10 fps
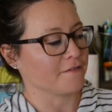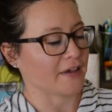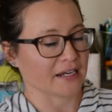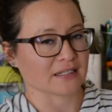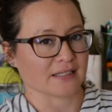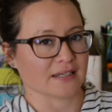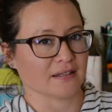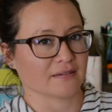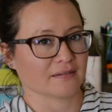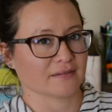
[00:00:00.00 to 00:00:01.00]

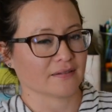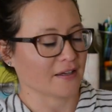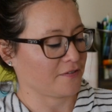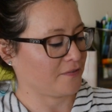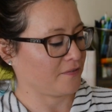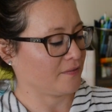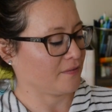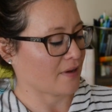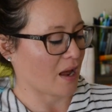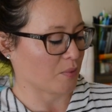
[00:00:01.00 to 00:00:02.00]
fantasy, if
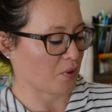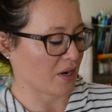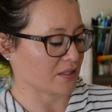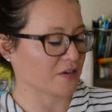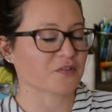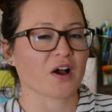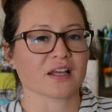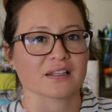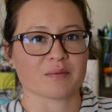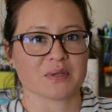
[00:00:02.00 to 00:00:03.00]
I'm correct. If
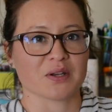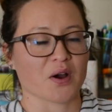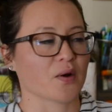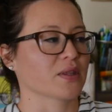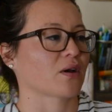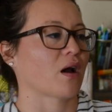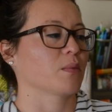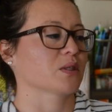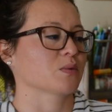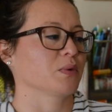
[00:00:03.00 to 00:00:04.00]
not, let me know in the
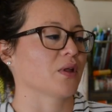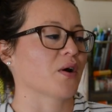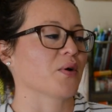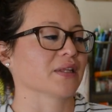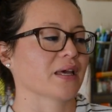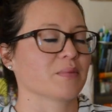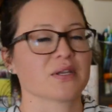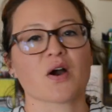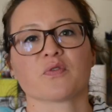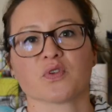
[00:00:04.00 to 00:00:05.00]
comments below, and let me
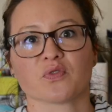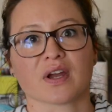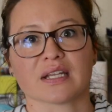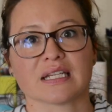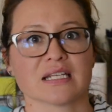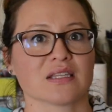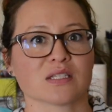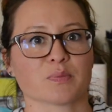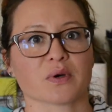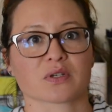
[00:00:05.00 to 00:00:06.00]
know if you read any of
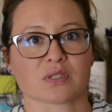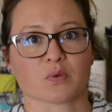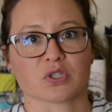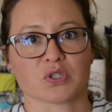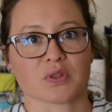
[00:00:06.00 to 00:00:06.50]
these books and what